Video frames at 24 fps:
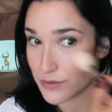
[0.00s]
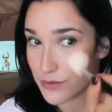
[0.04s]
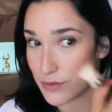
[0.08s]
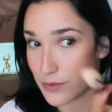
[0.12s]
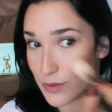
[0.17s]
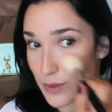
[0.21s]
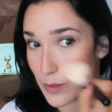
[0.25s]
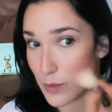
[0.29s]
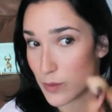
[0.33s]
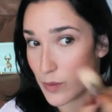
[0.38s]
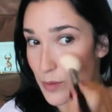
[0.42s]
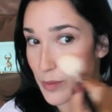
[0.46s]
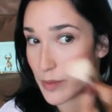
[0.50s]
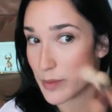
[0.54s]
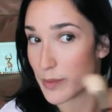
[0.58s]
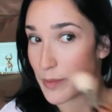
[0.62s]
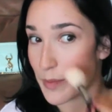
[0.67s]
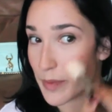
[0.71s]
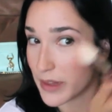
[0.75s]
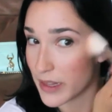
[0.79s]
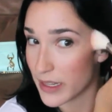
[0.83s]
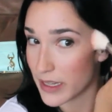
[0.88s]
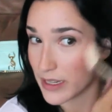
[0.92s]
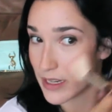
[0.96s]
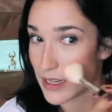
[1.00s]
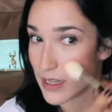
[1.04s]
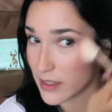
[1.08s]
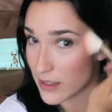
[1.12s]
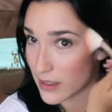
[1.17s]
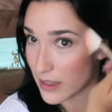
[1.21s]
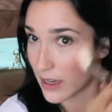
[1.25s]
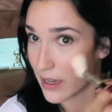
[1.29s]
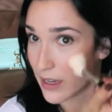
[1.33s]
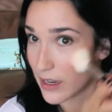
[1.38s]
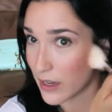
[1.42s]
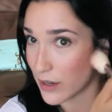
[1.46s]
We will be blending
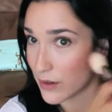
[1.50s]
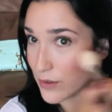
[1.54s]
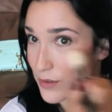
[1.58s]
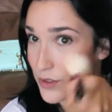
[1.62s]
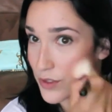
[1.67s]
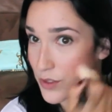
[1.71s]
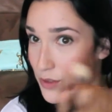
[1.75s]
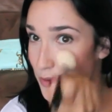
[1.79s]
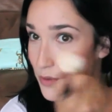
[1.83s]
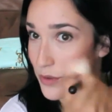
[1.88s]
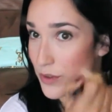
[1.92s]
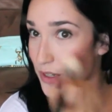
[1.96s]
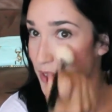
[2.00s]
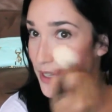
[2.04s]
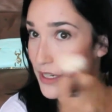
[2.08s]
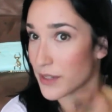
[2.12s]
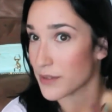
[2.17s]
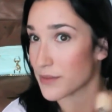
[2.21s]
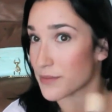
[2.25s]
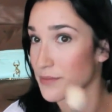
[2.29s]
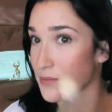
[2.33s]
that out, don't worry.